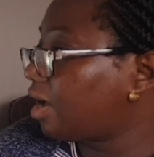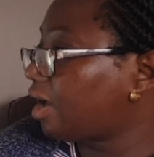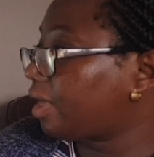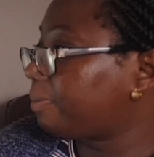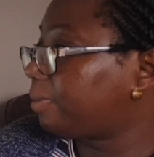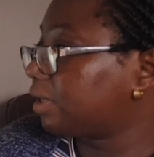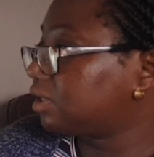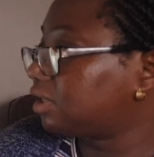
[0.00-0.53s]

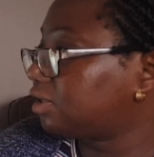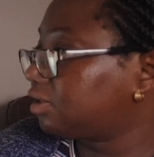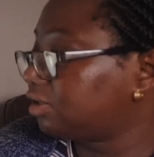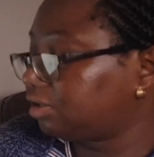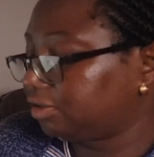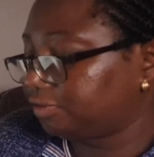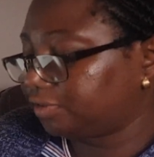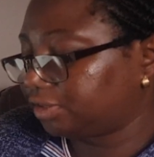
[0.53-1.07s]

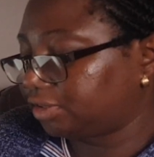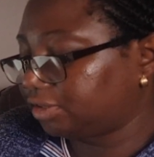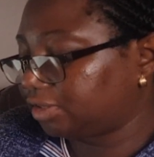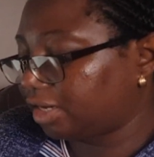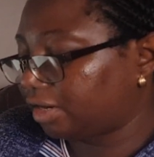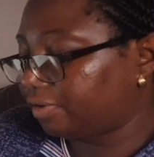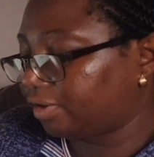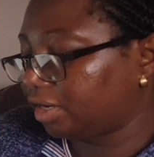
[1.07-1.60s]
Hypersensitivity,
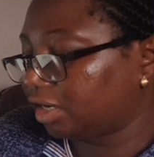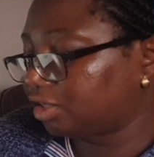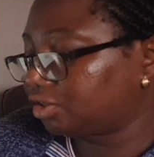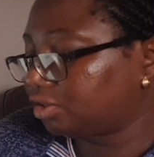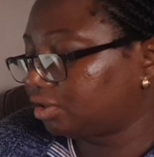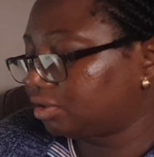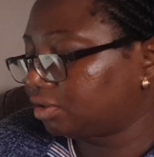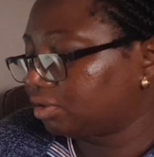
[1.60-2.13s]
a
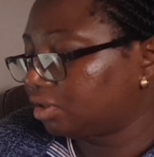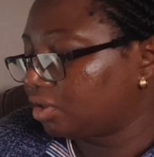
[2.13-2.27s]
reaction